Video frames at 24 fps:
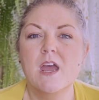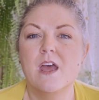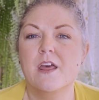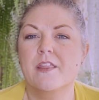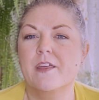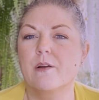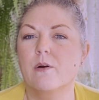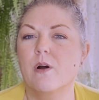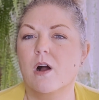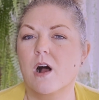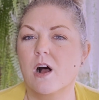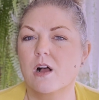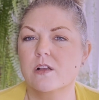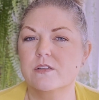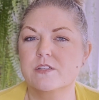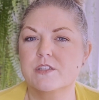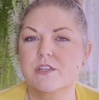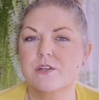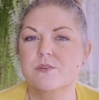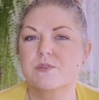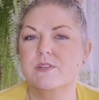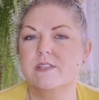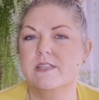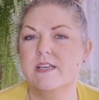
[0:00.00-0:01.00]
There are
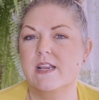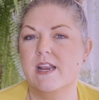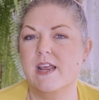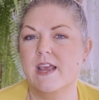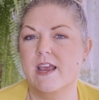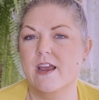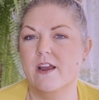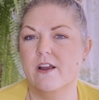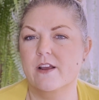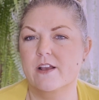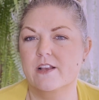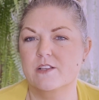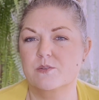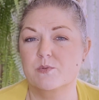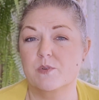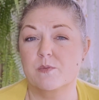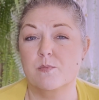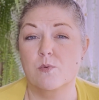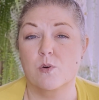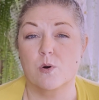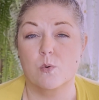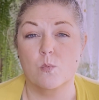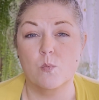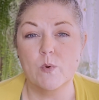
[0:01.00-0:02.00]
also seating areas with
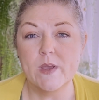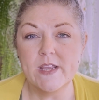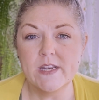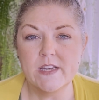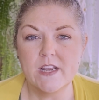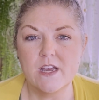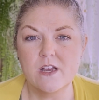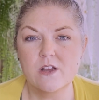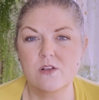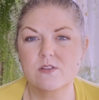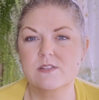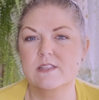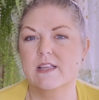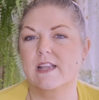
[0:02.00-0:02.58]
more windows,